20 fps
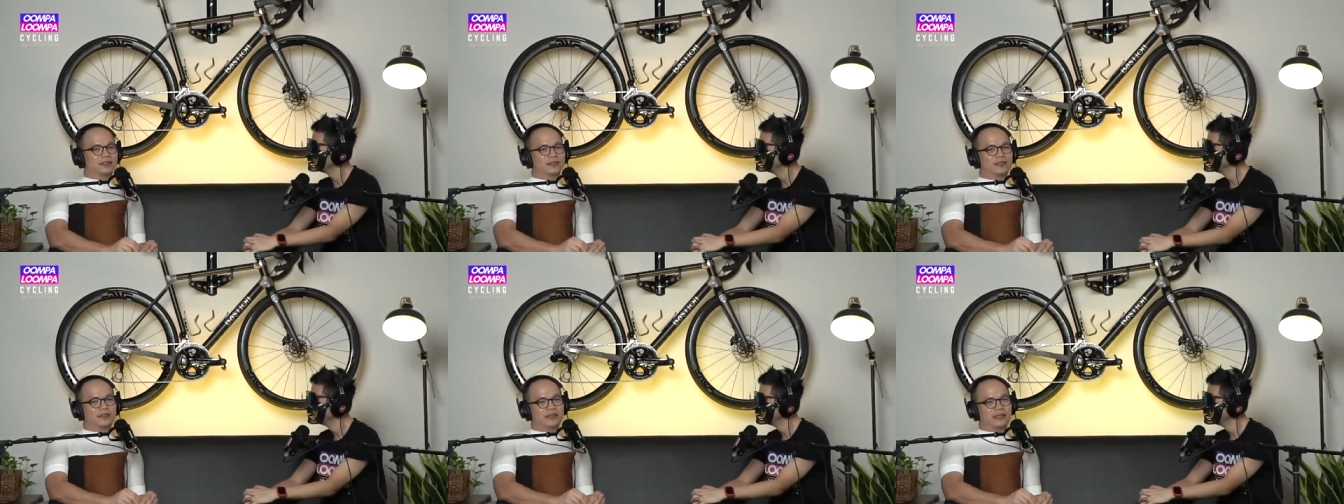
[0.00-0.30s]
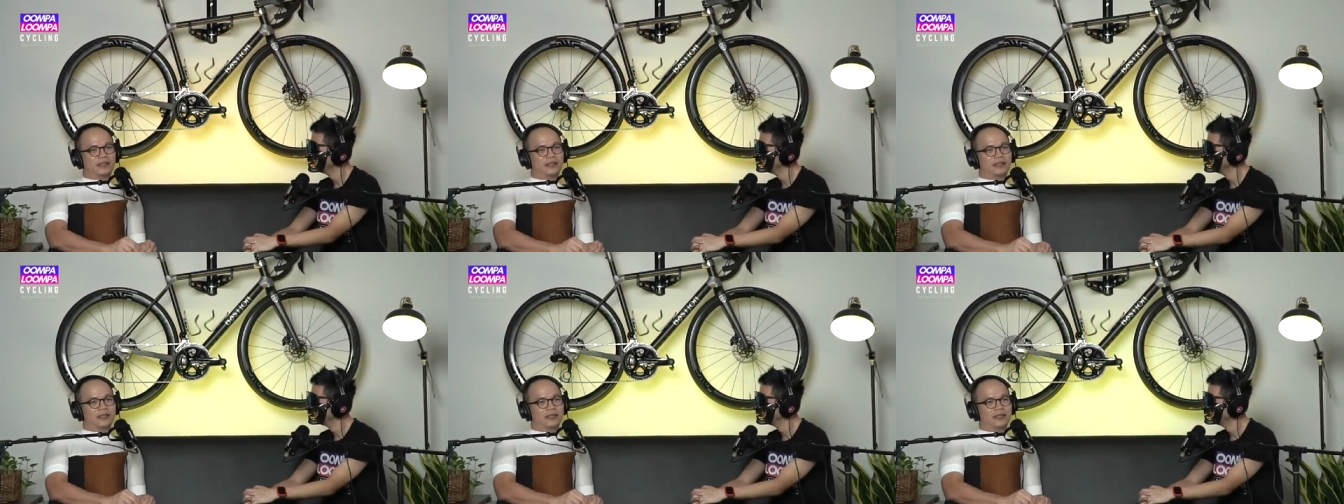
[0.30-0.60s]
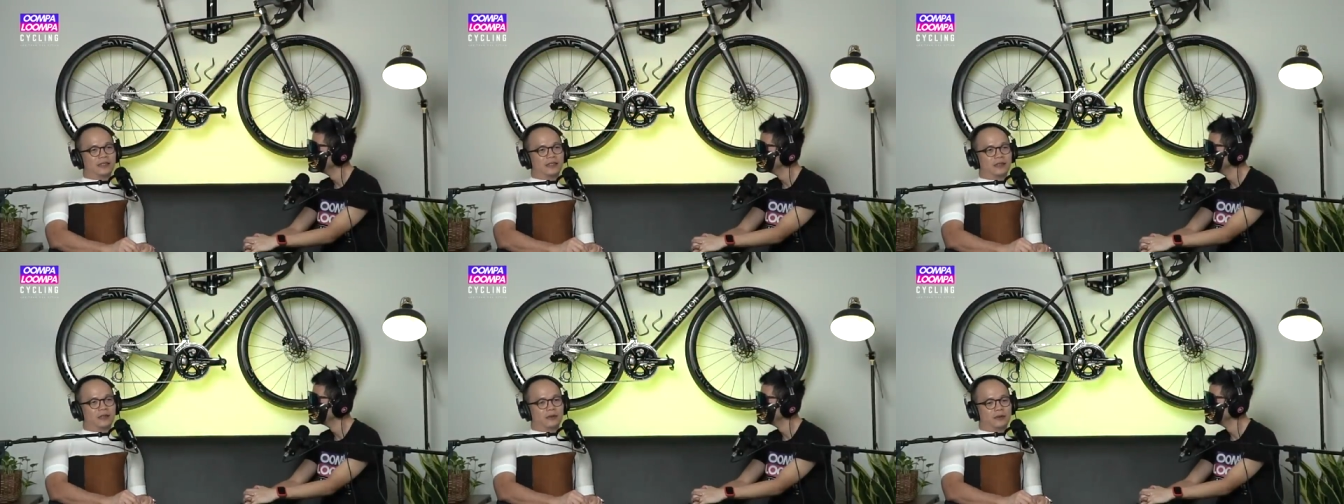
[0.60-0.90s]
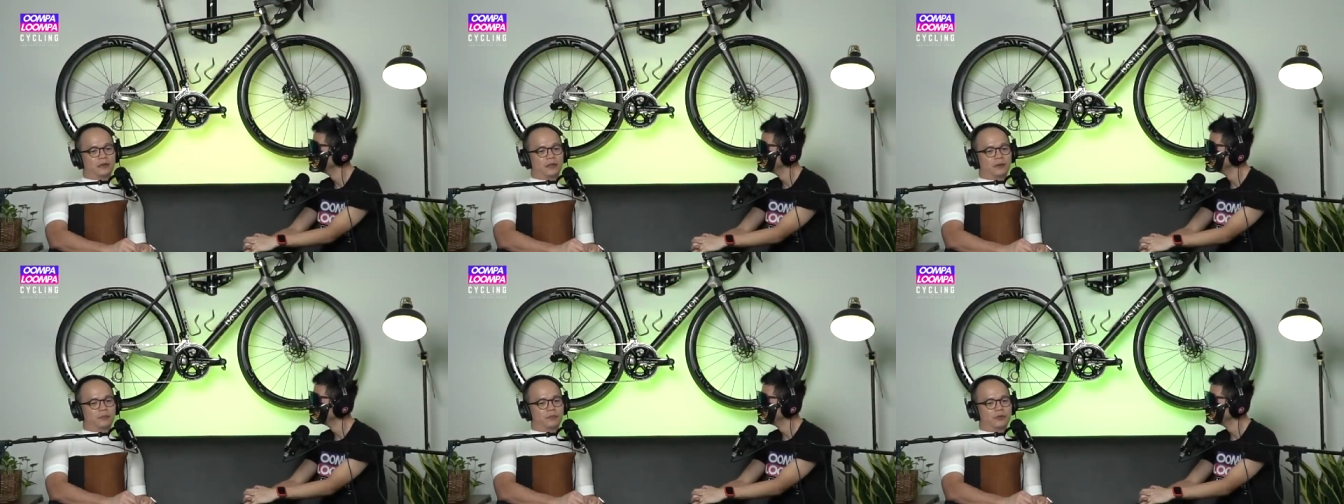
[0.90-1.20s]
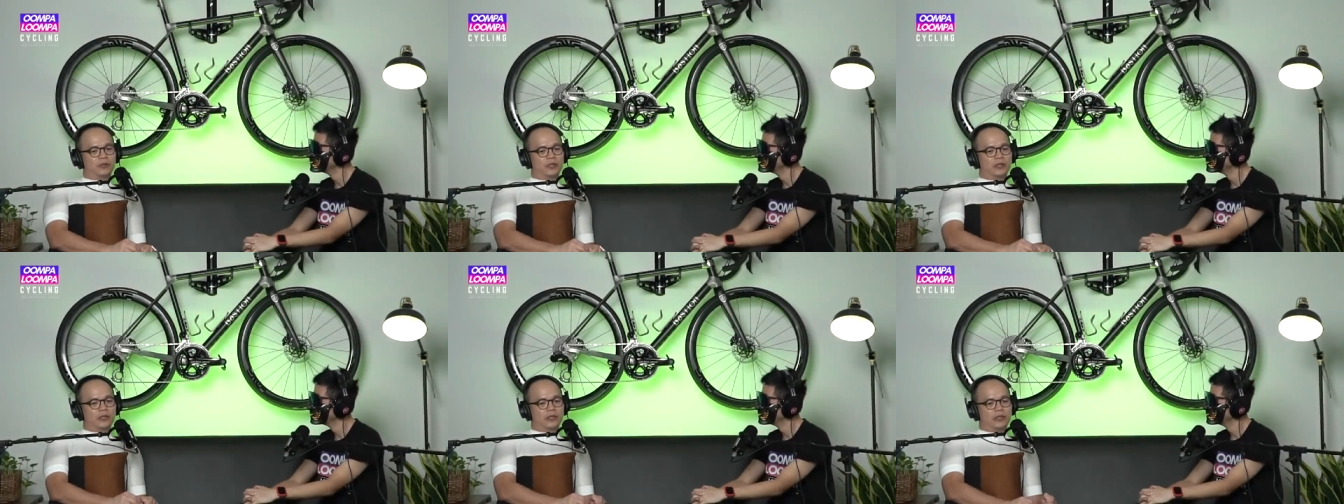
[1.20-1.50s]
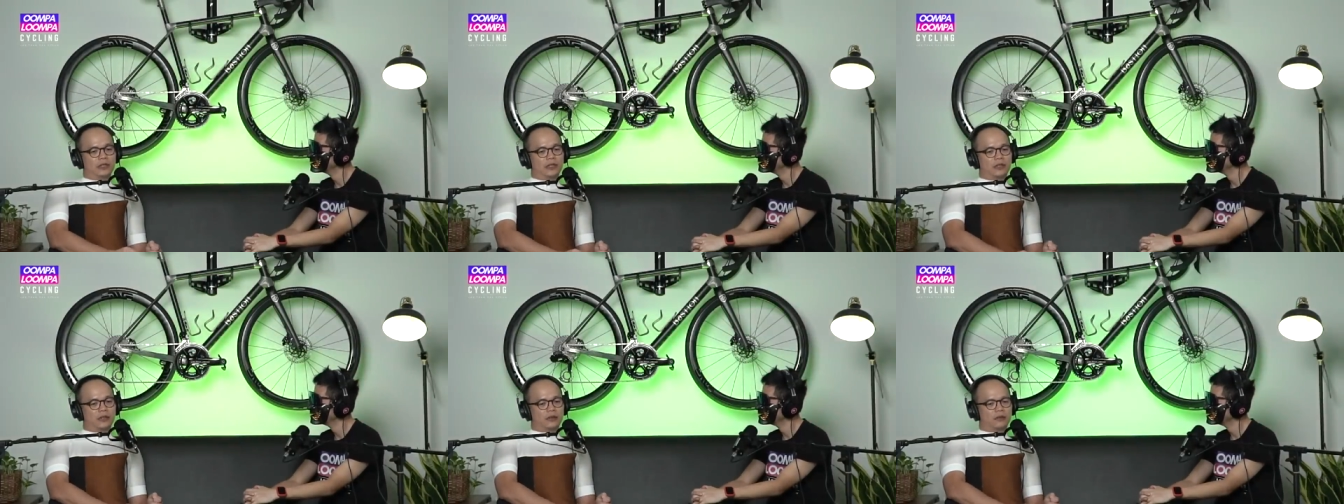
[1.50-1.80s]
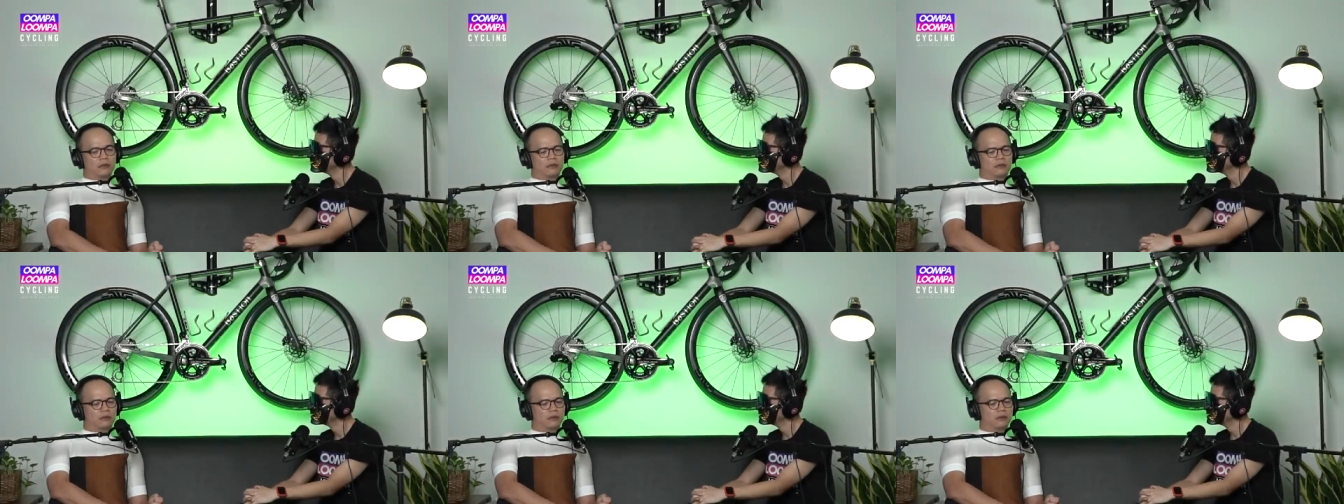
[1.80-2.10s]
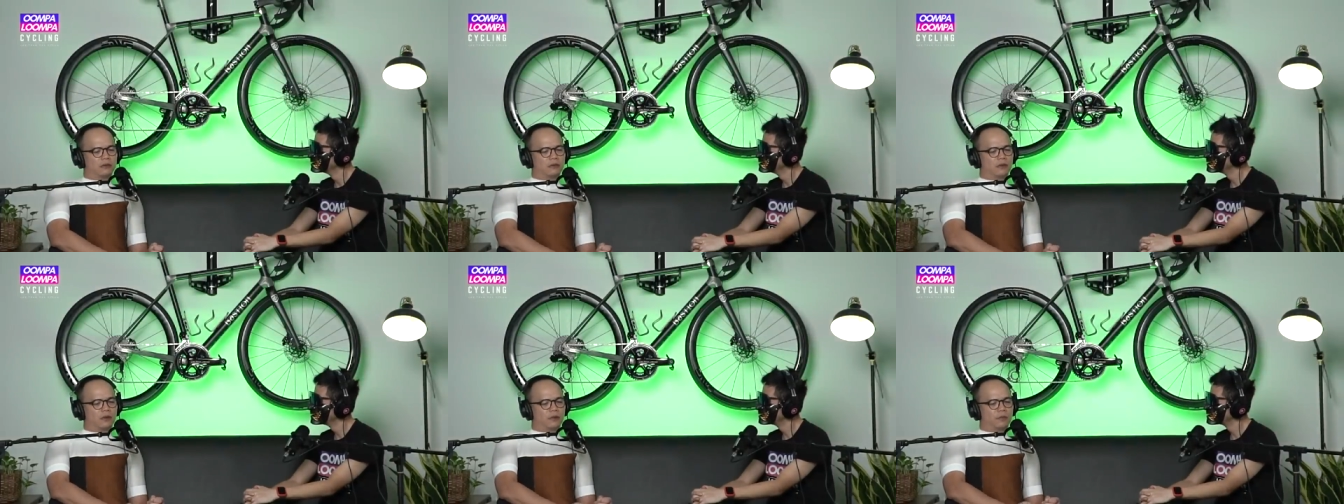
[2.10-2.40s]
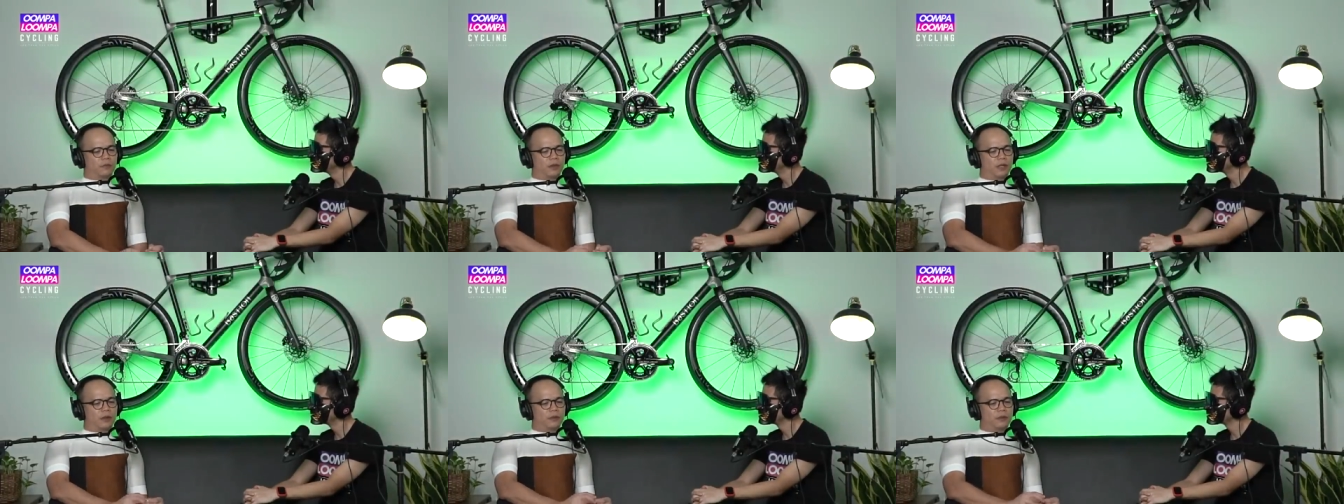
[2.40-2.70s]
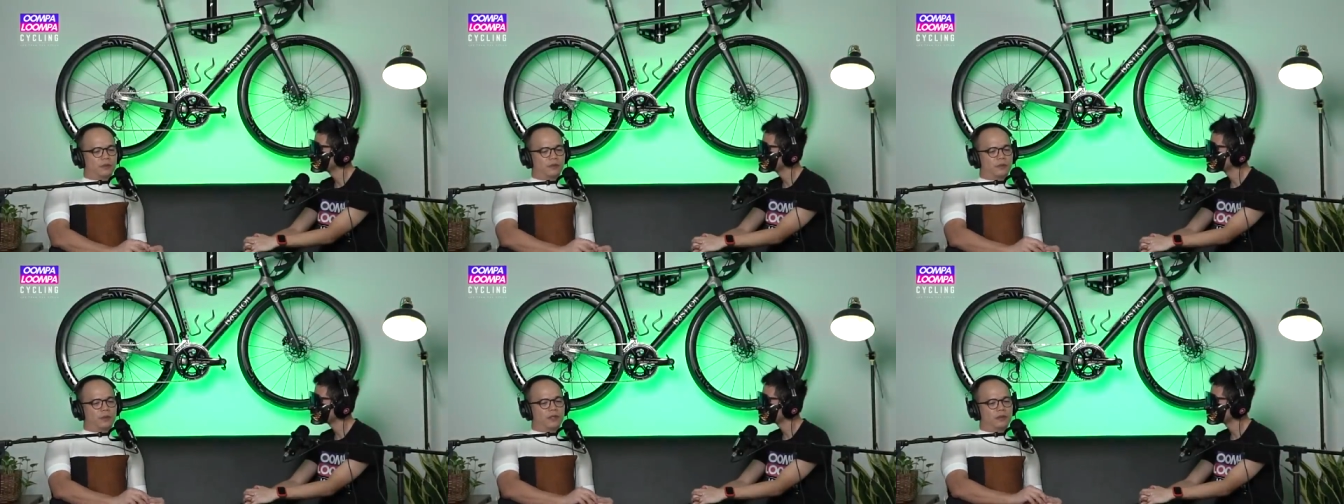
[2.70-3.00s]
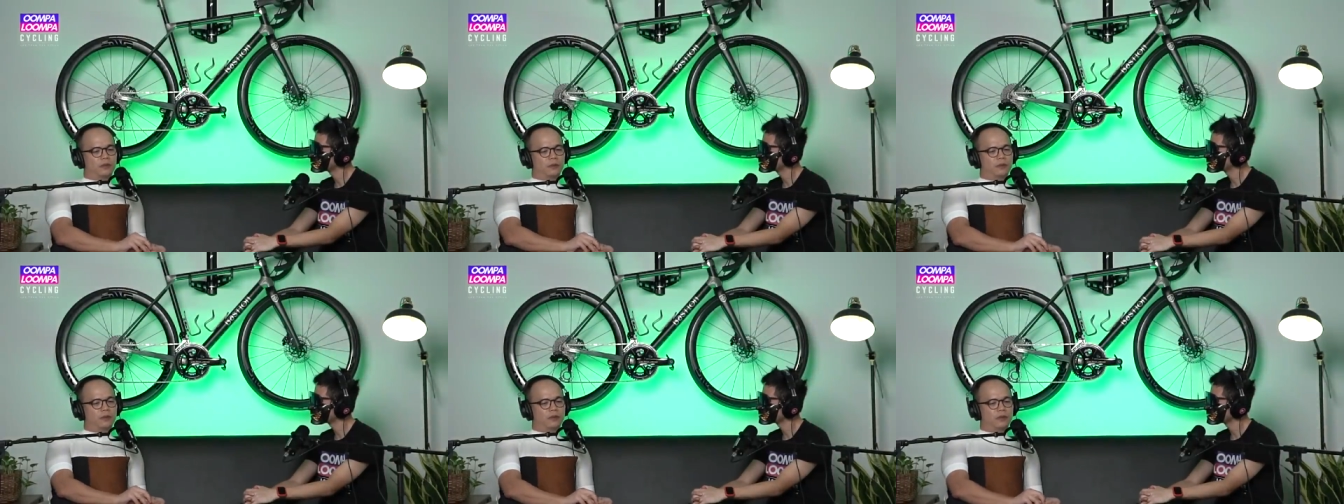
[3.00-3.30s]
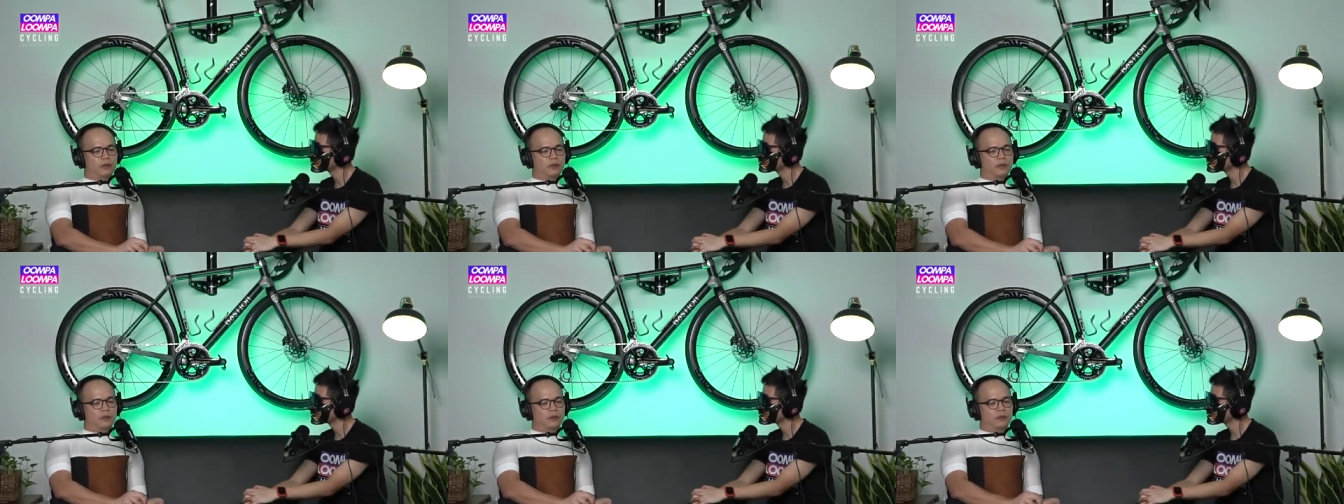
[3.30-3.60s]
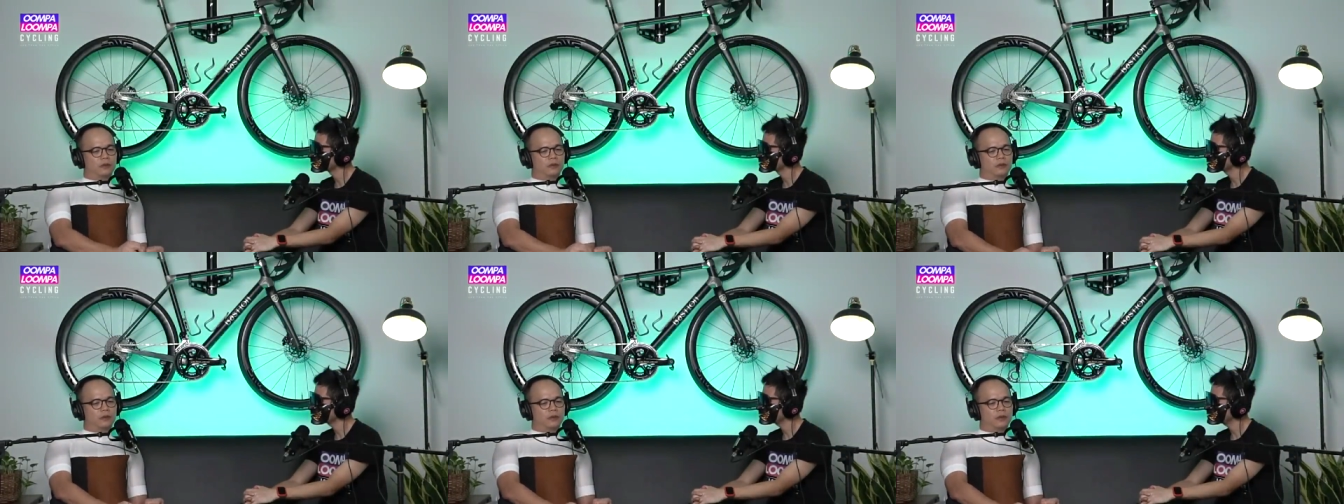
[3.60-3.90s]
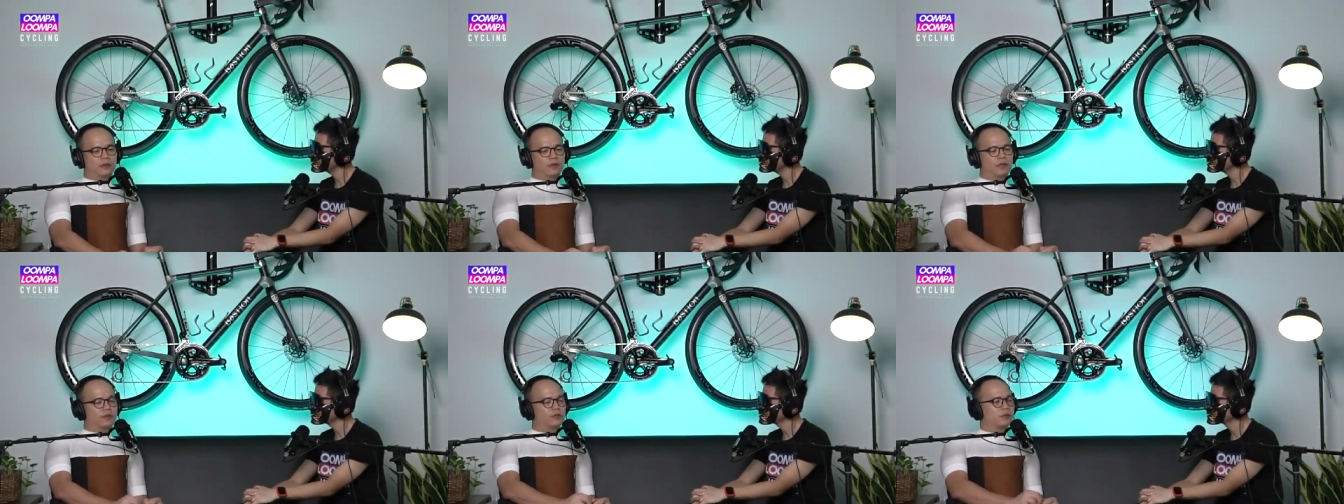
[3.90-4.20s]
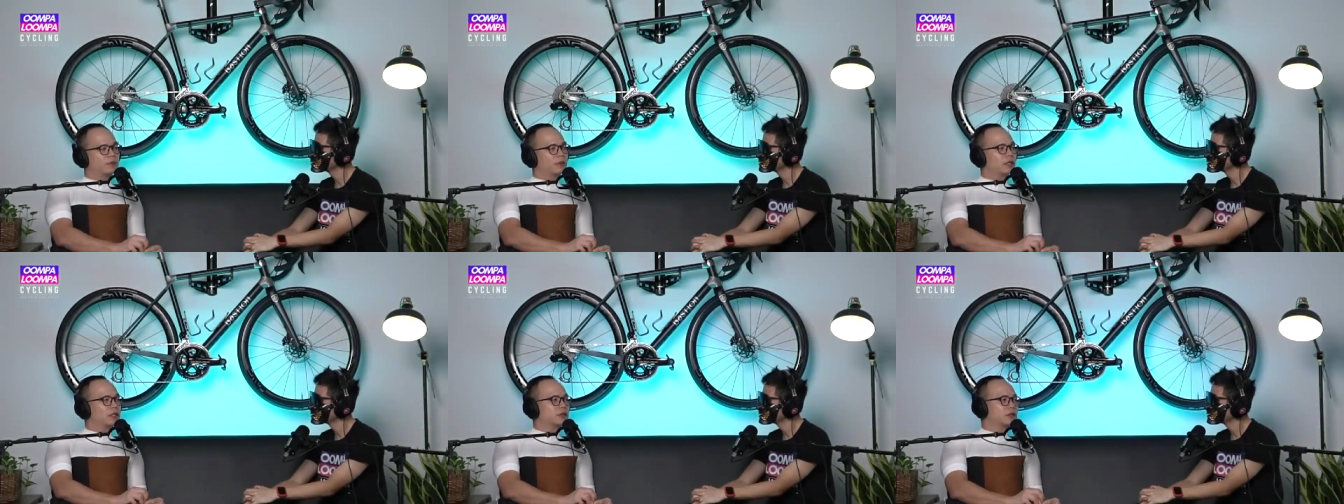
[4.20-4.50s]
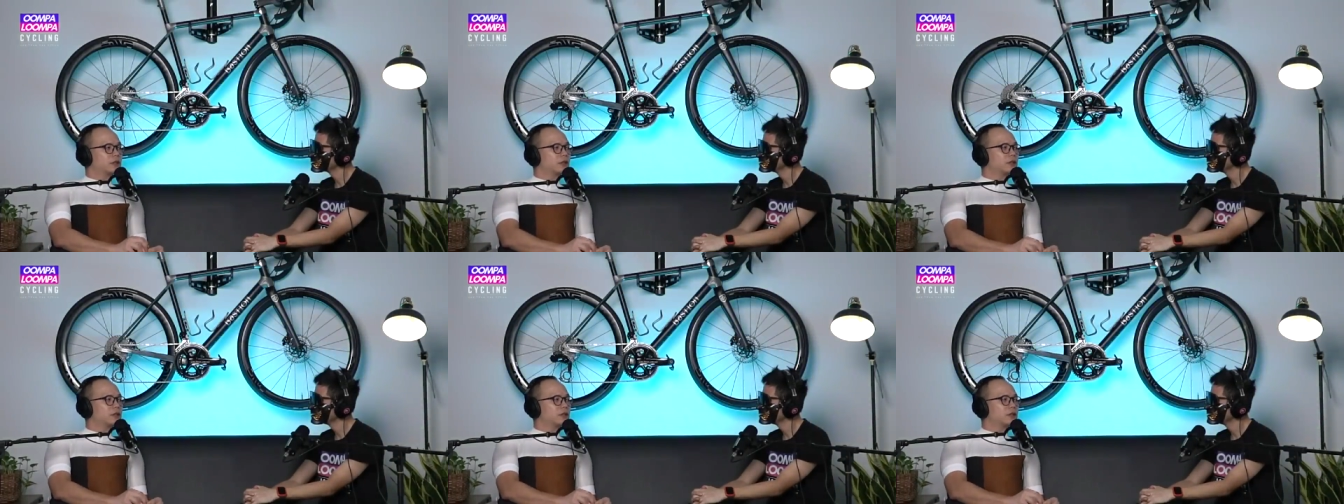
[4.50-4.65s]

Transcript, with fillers: so they, they, they put this in. Uh, uh, plus plus about I think seven hundred bucks.